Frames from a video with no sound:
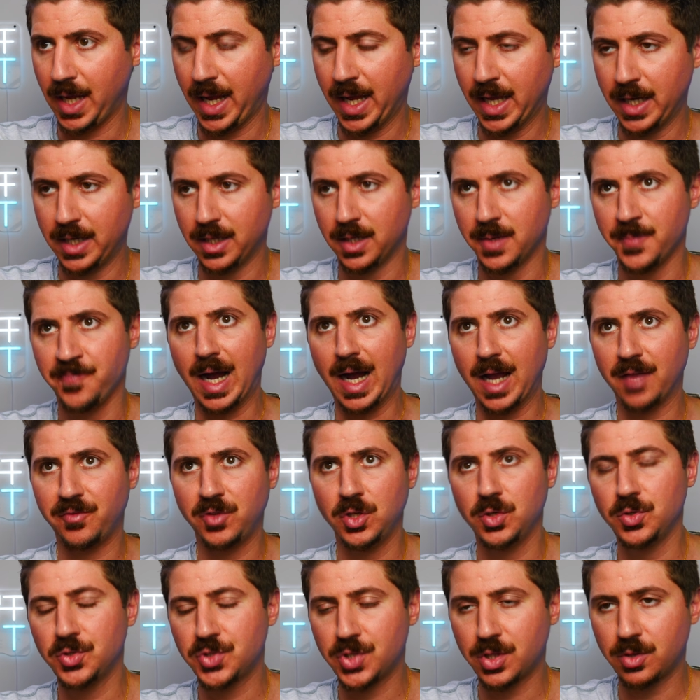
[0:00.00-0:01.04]
And I've
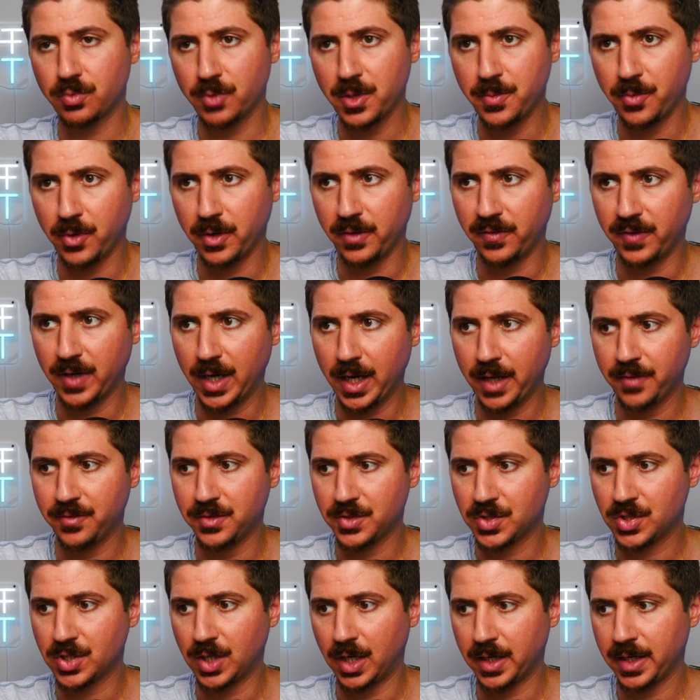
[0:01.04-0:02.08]
used 3.5
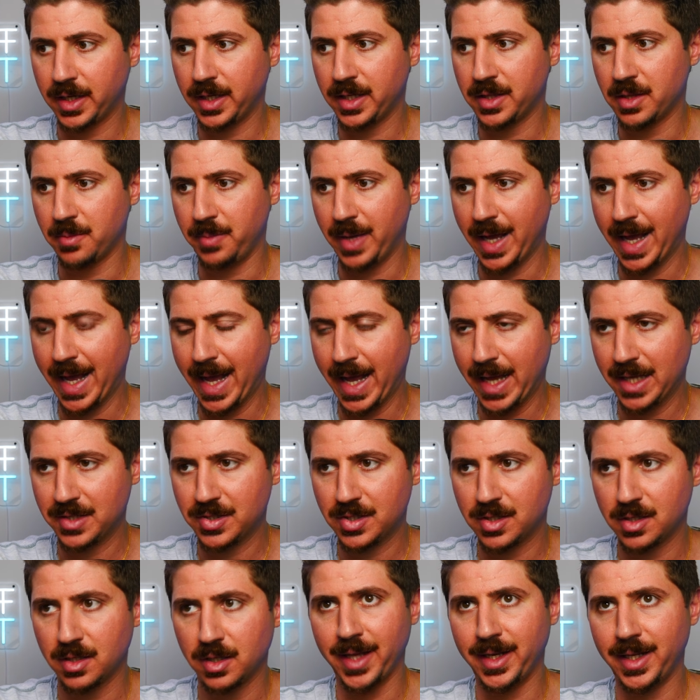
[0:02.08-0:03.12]
Sonnet in the
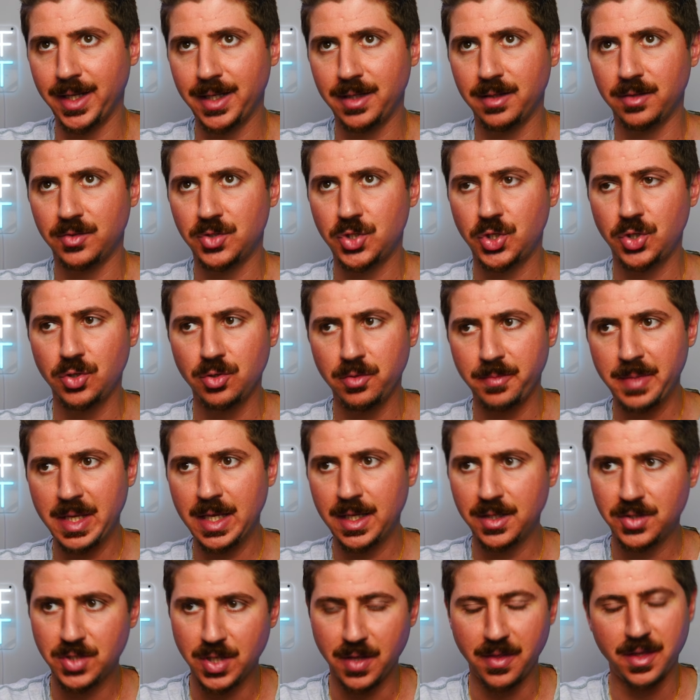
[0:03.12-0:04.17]
past, and it, to
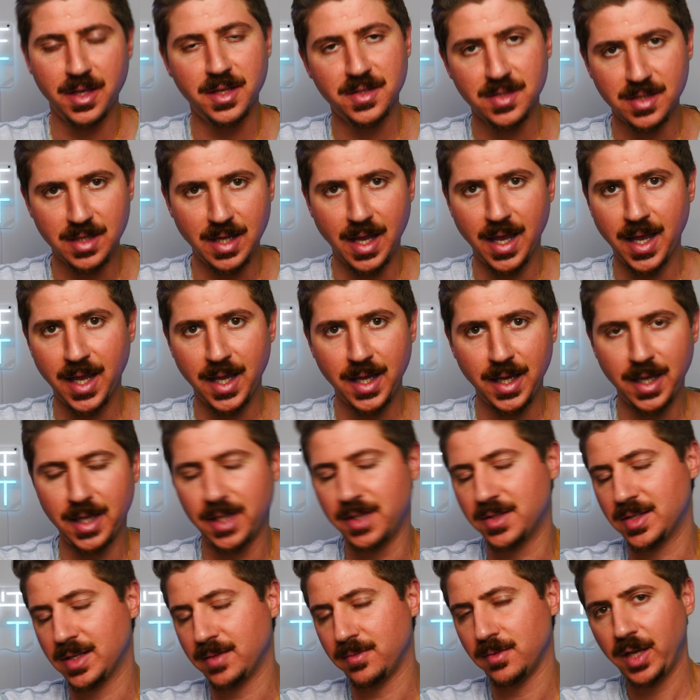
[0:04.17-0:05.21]
me, to this day,
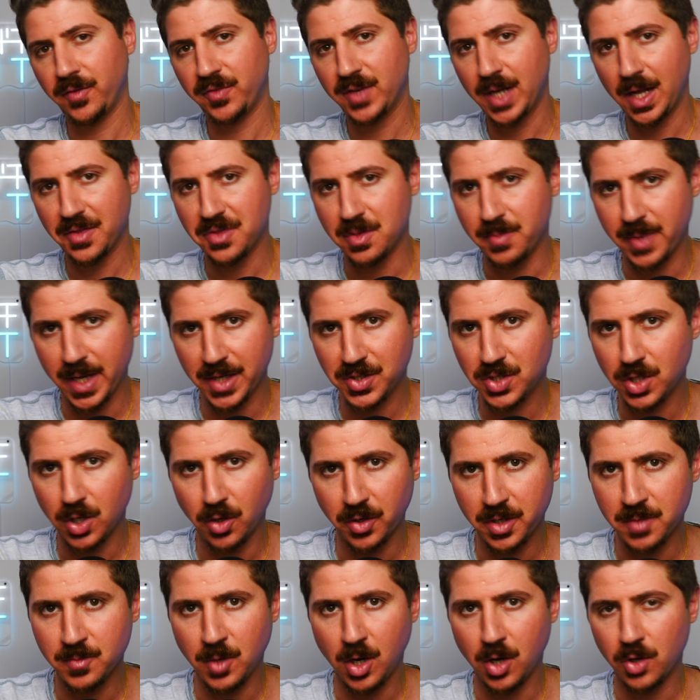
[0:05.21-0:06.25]
is, if not the best
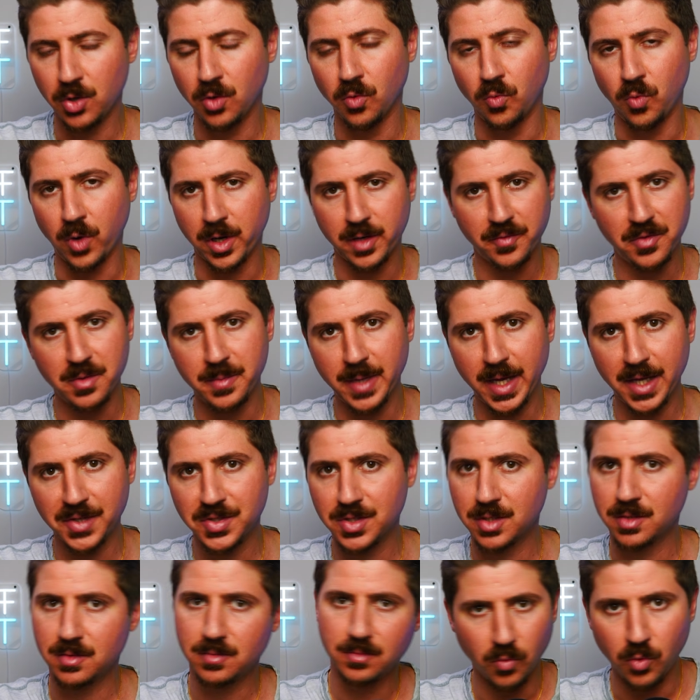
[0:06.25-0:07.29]
coding model, one of the
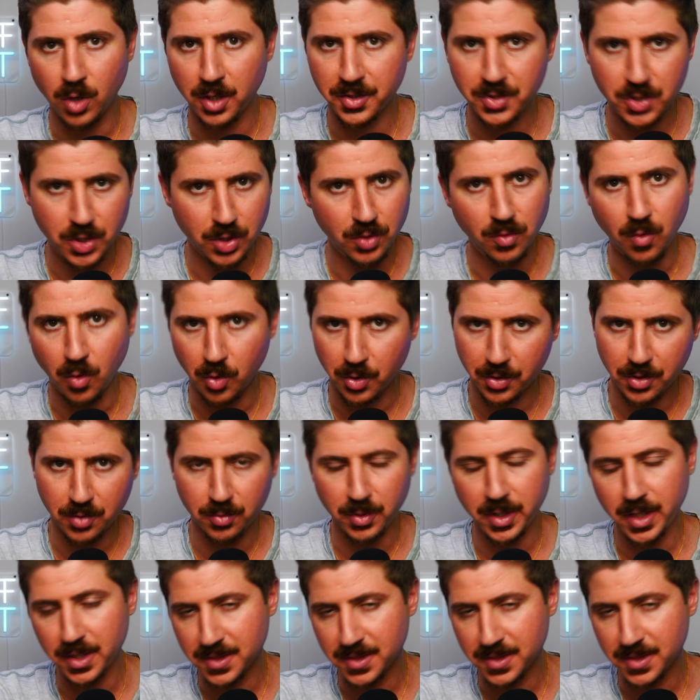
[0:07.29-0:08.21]
best, 1, 2, or 3.